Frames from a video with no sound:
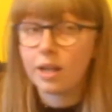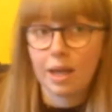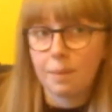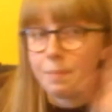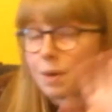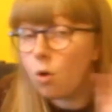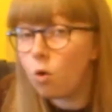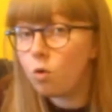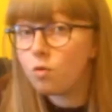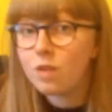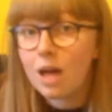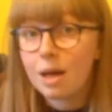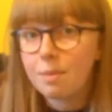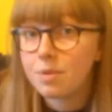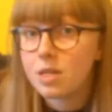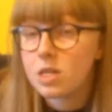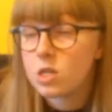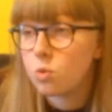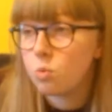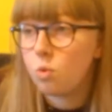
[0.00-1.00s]
get my whole
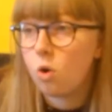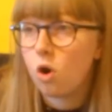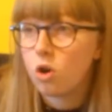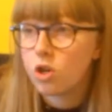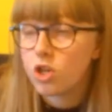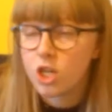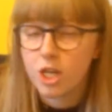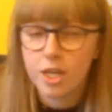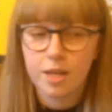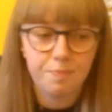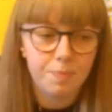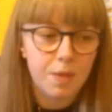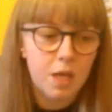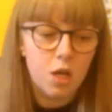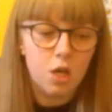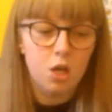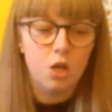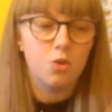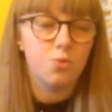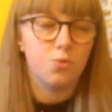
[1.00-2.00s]
family to watch it.
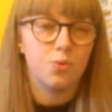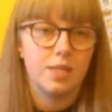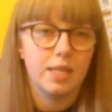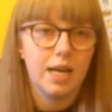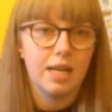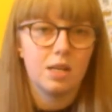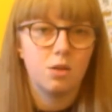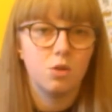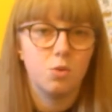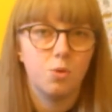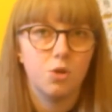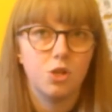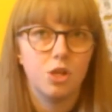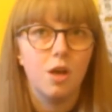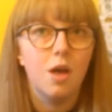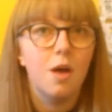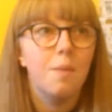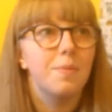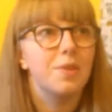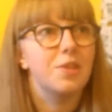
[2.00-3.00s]
So we sat down to watch
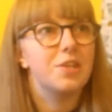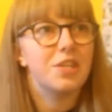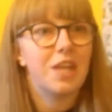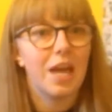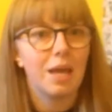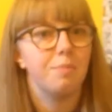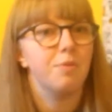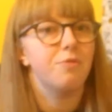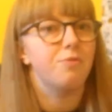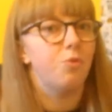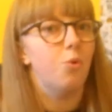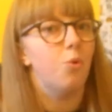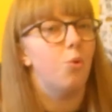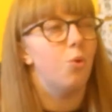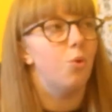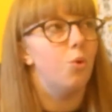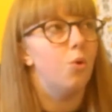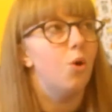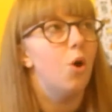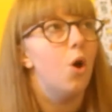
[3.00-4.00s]
it, but the night
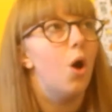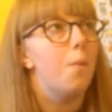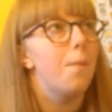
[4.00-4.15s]
before